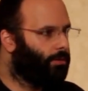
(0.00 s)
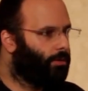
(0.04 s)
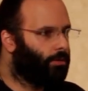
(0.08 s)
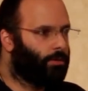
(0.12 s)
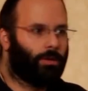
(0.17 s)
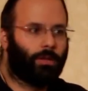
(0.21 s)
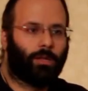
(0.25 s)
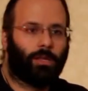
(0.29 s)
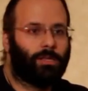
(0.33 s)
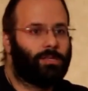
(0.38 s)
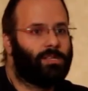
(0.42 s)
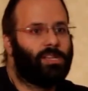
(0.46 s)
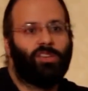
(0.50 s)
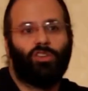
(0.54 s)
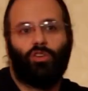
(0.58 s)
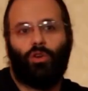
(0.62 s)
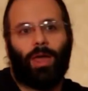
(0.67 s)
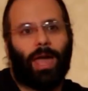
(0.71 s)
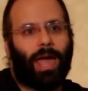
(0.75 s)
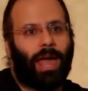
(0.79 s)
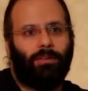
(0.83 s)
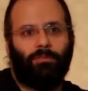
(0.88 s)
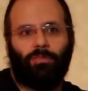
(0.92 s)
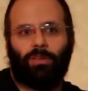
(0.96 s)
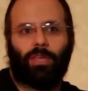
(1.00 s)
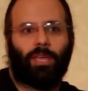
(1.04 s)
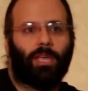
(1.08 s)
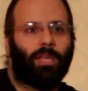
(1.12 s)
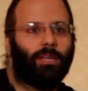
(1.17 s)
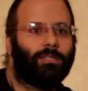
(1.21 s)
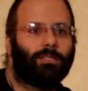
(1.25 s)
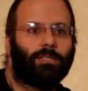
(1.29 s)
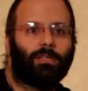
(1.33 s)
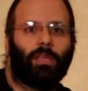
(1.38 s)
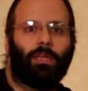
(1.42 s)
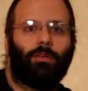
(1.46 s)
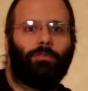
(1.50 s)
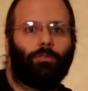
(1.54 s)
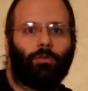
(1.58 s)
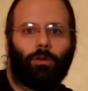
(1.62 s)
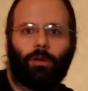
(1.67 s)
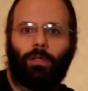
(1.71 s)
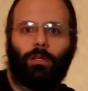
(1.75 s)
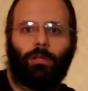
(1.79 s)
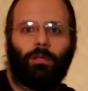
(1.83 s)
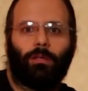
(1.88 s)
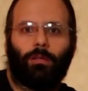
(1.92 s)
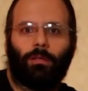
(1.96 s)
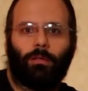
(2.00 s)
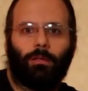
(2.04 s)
They're going to continue to advocate slavery.